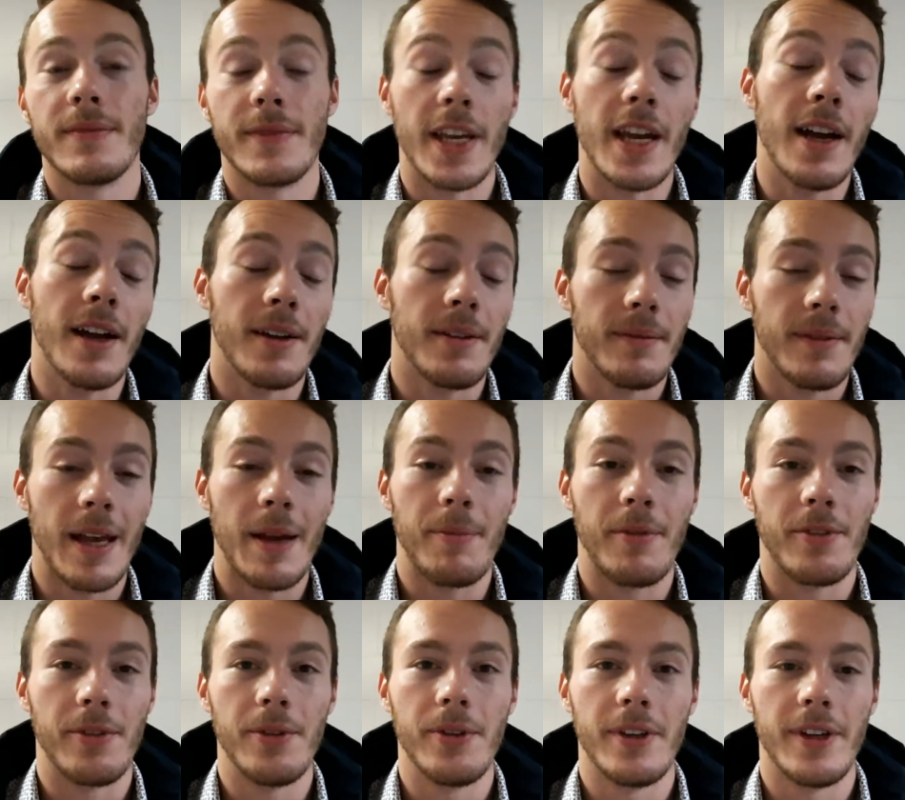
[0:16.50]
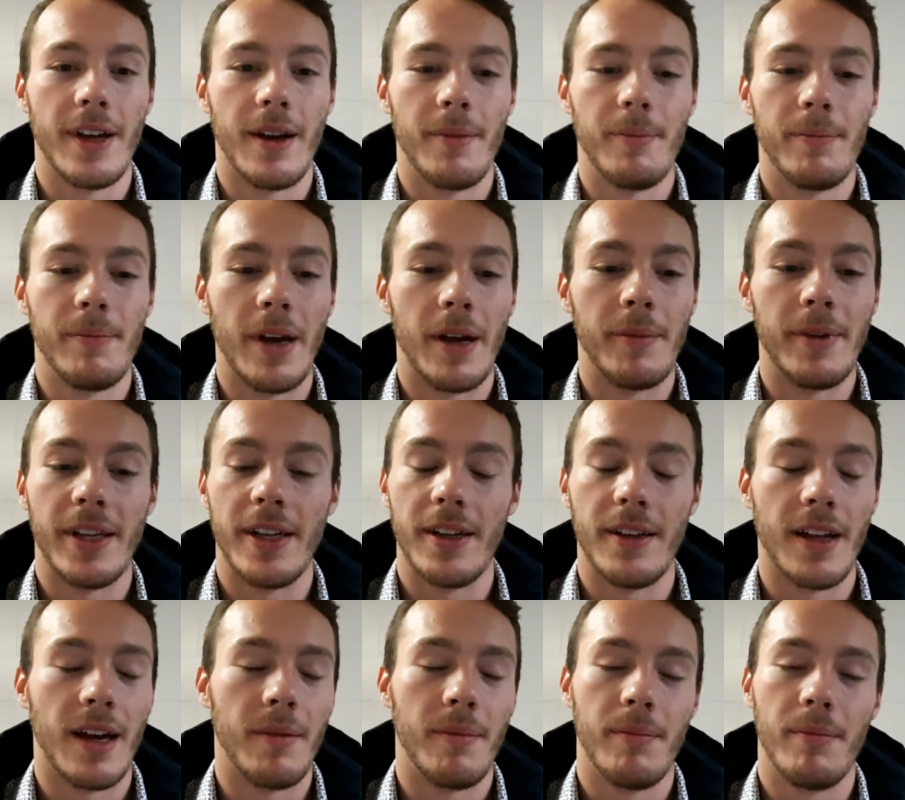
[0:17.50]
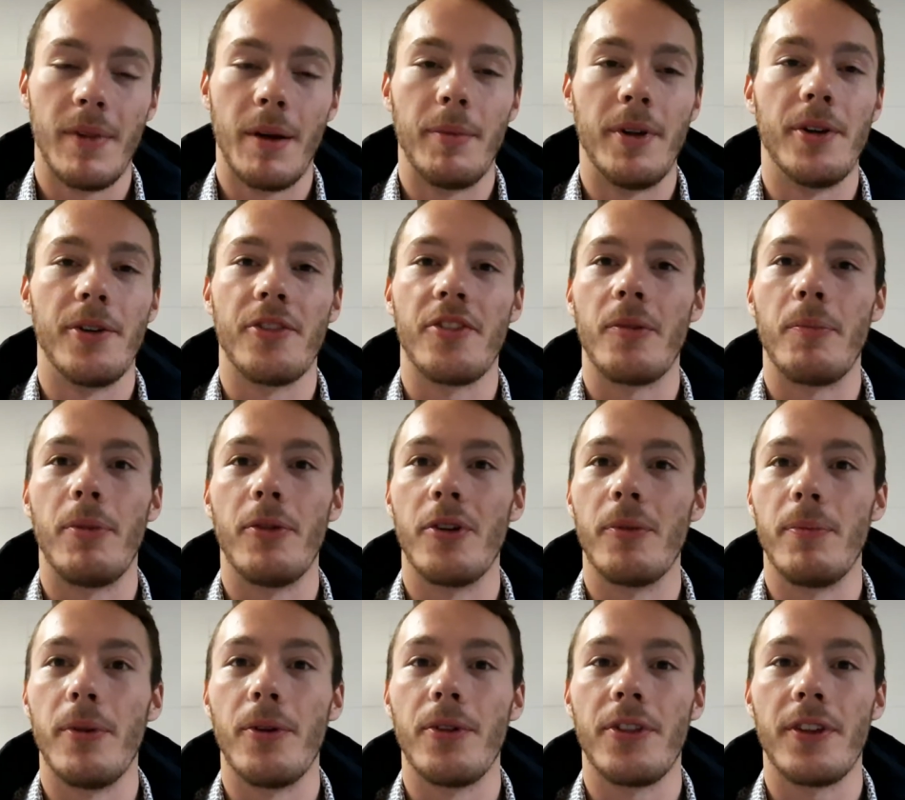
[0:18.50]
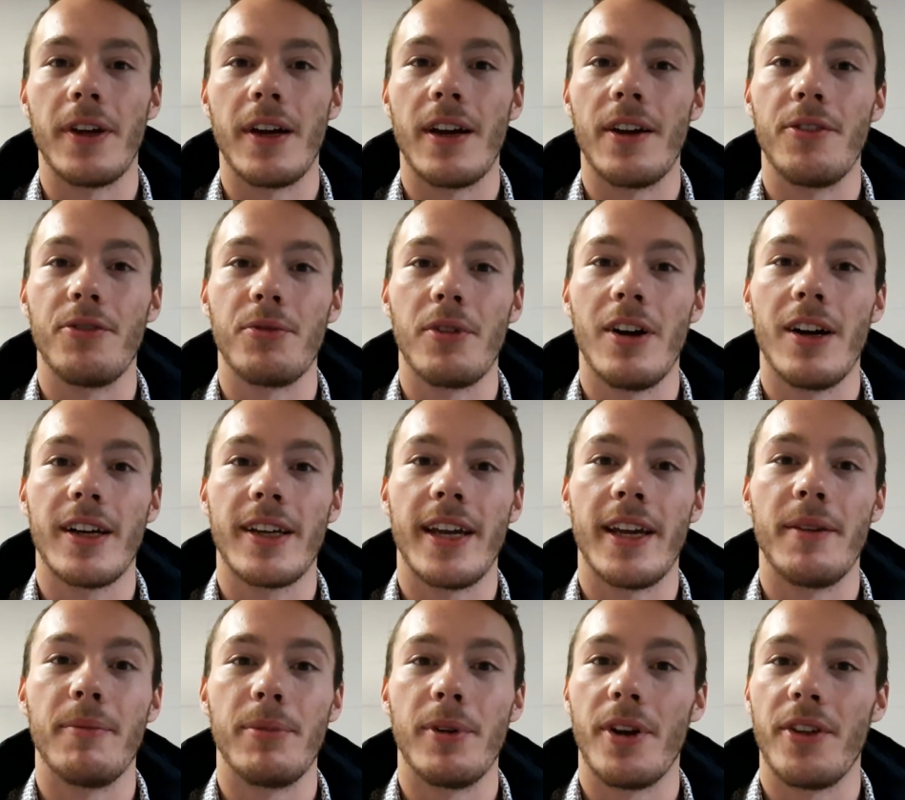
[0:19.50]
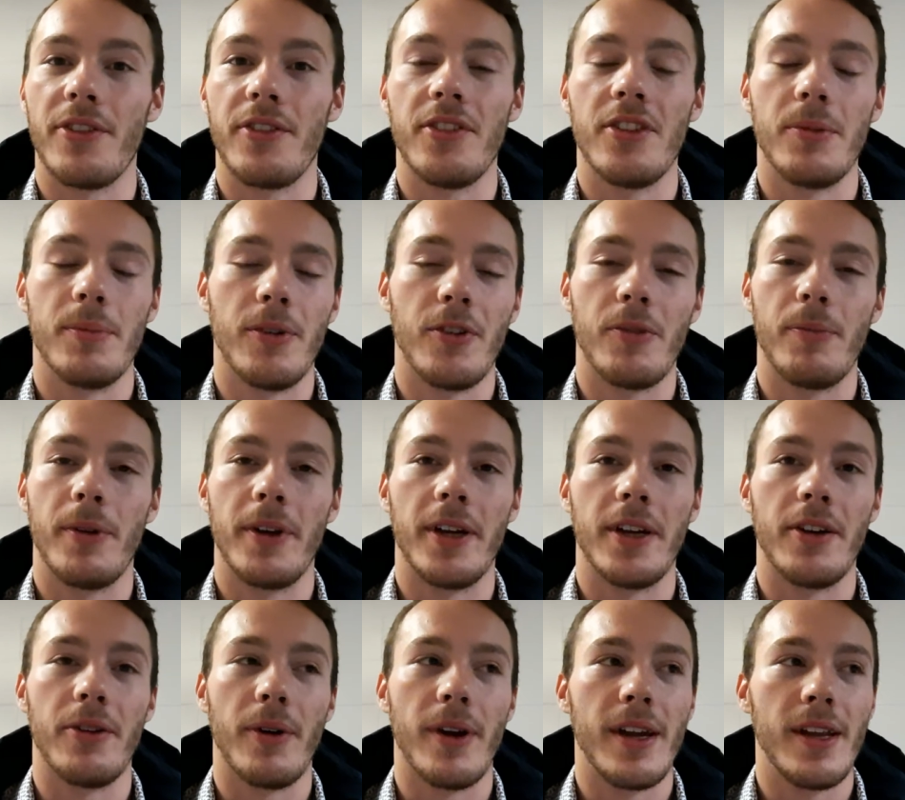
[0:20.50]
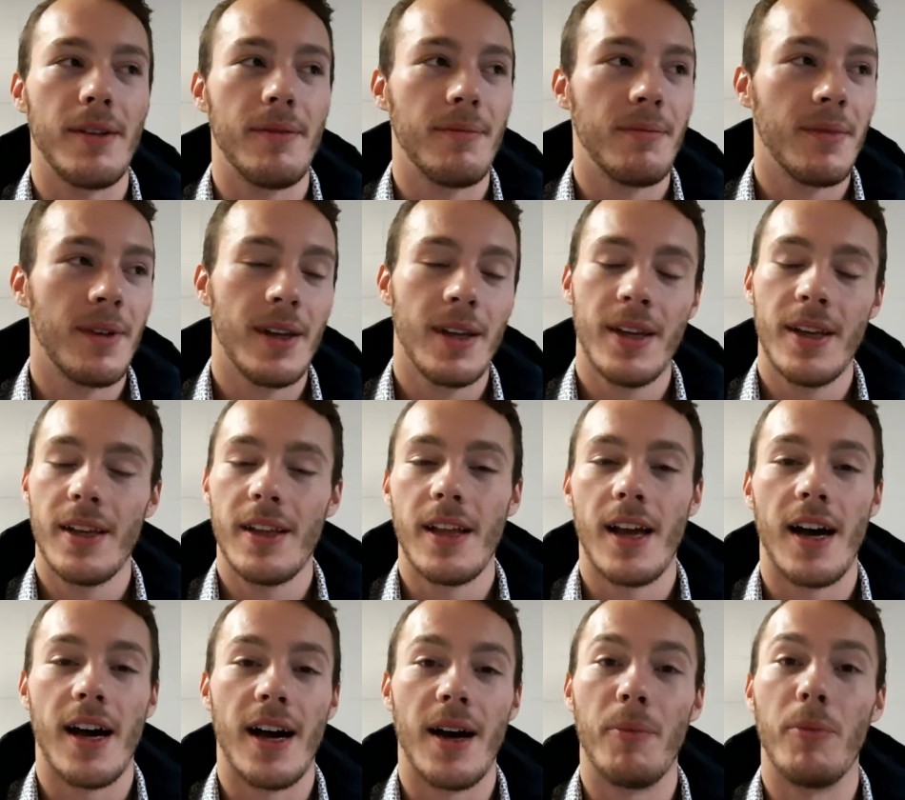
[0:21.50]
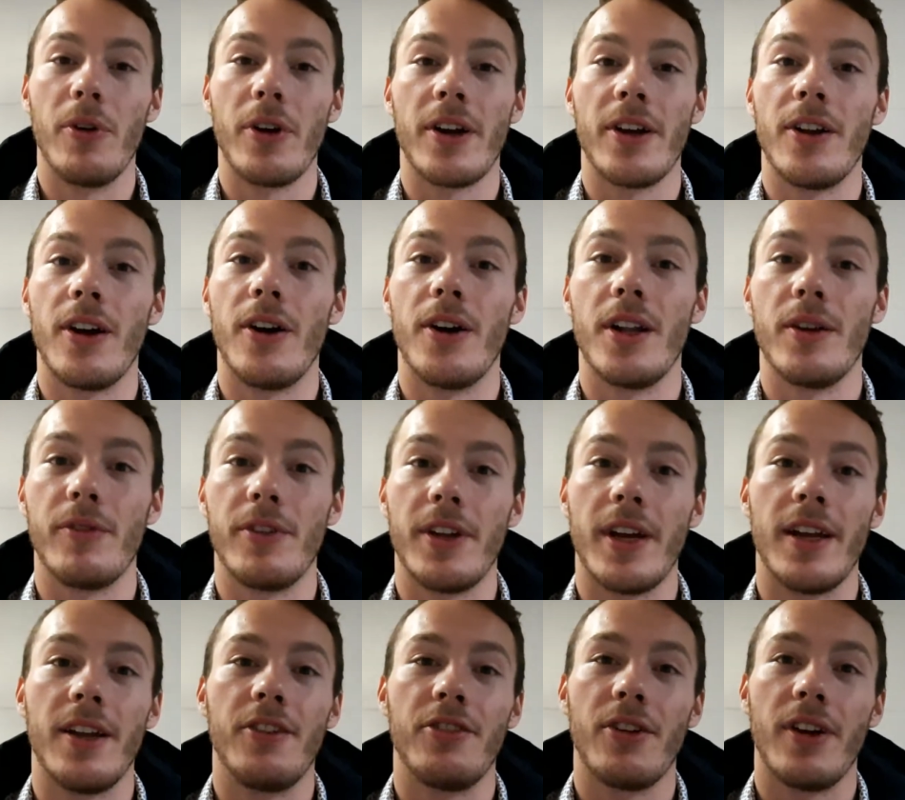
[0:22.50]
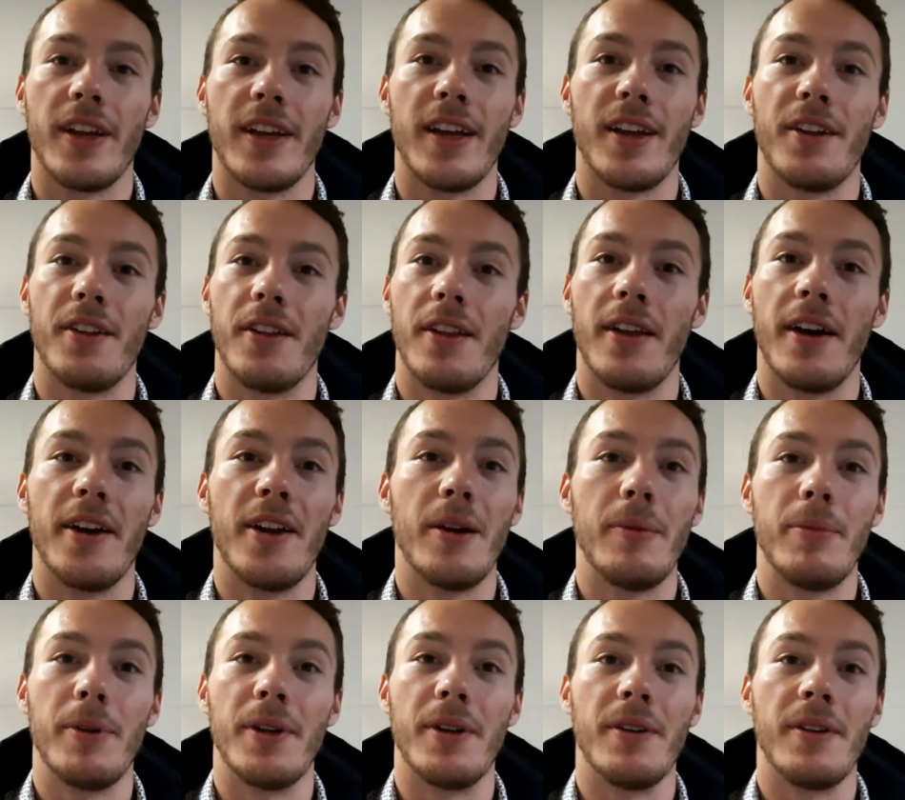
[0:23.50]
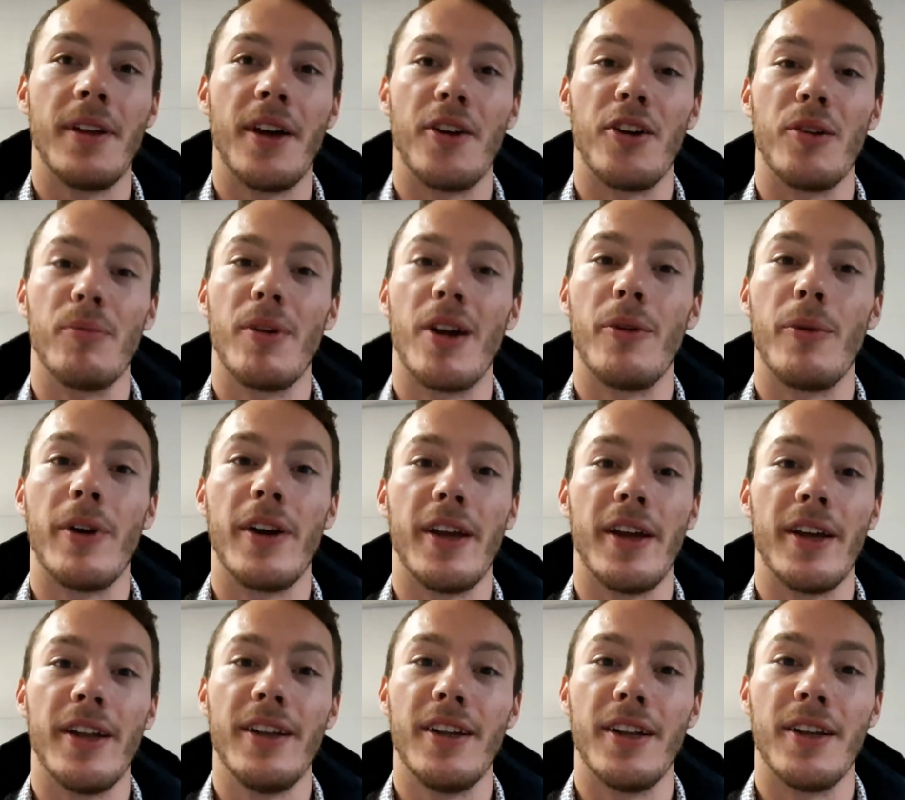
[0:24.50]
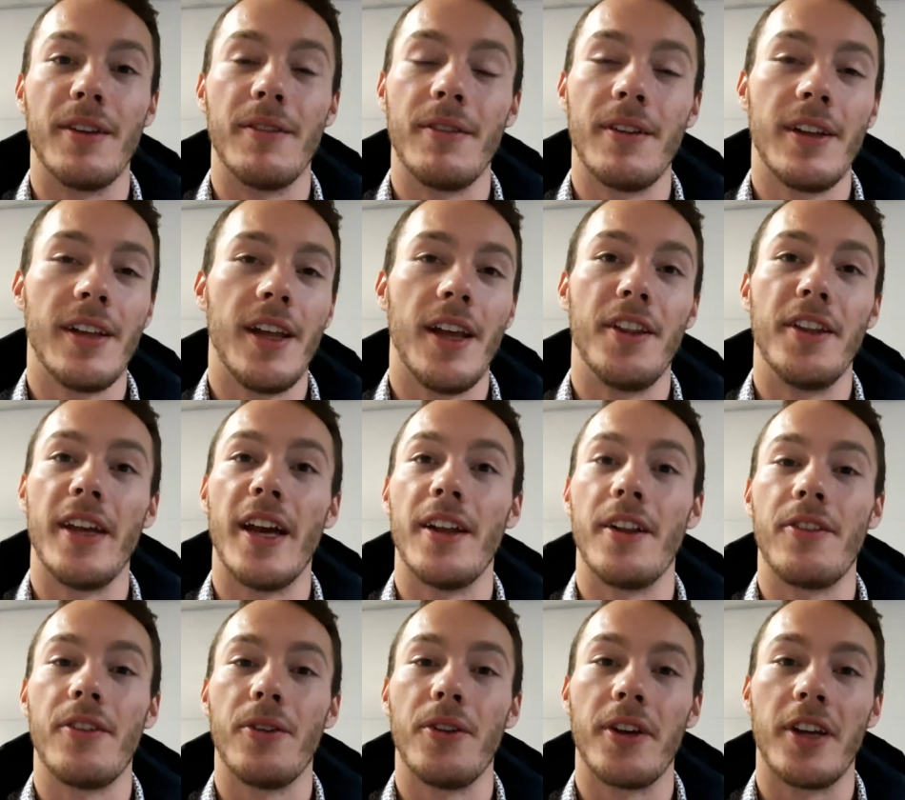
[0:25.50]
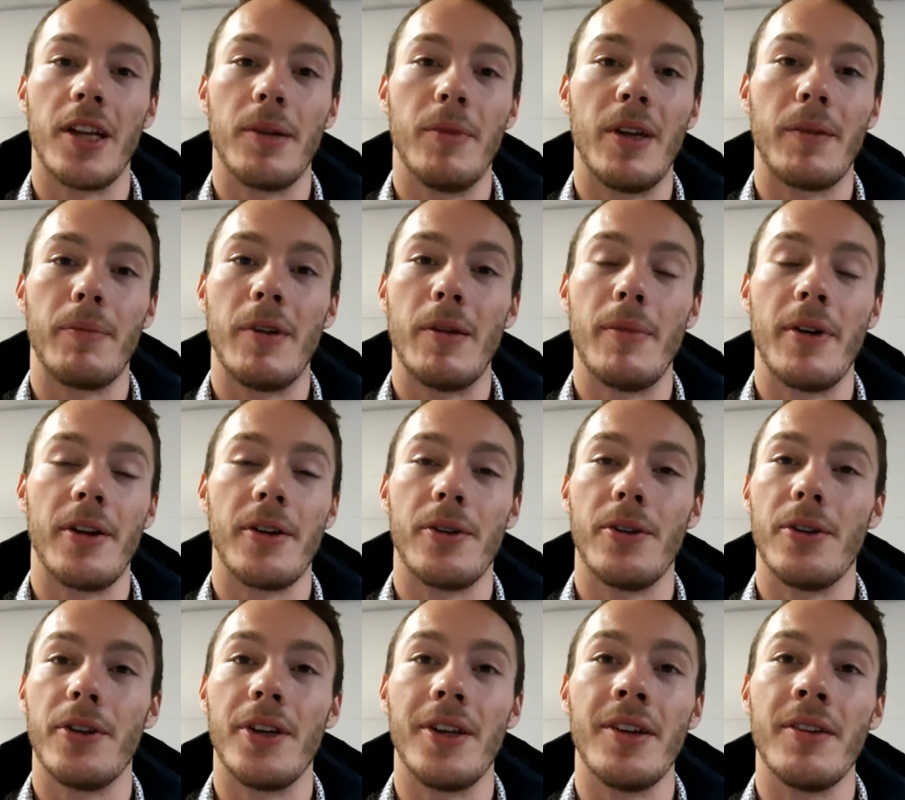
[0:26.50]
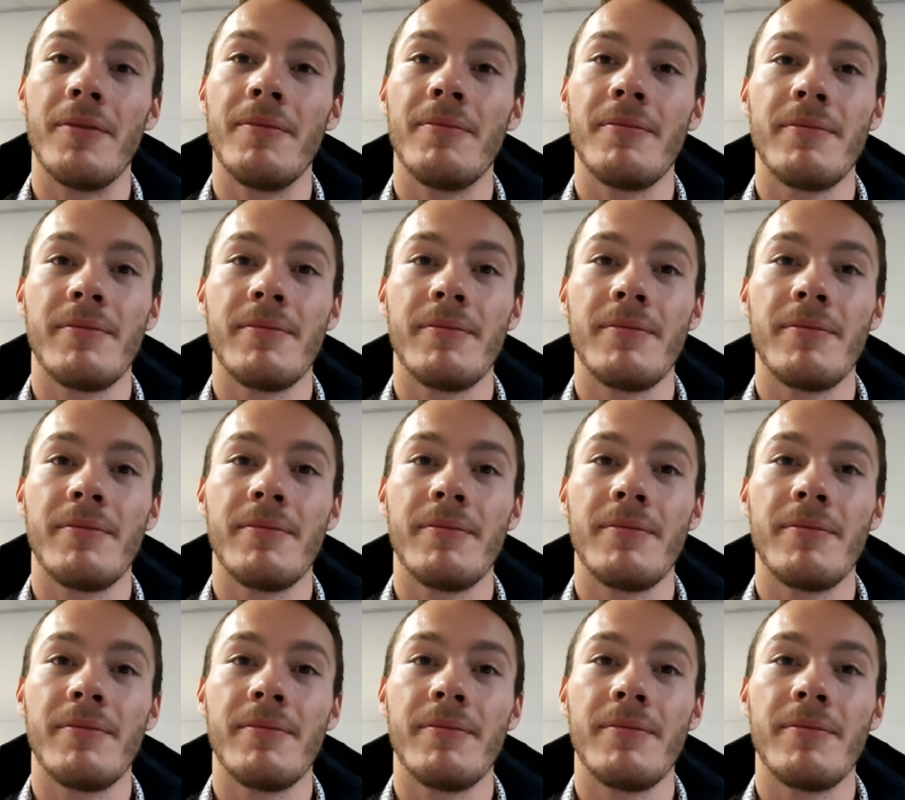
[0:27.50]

Yeah, absolutely. I'm here to support both the guys, Rock and Rossi. They're both playing great. I'm working hard every day to try and get in the lineup and earn my way in. And in the end, it's only going to make me a better goalie.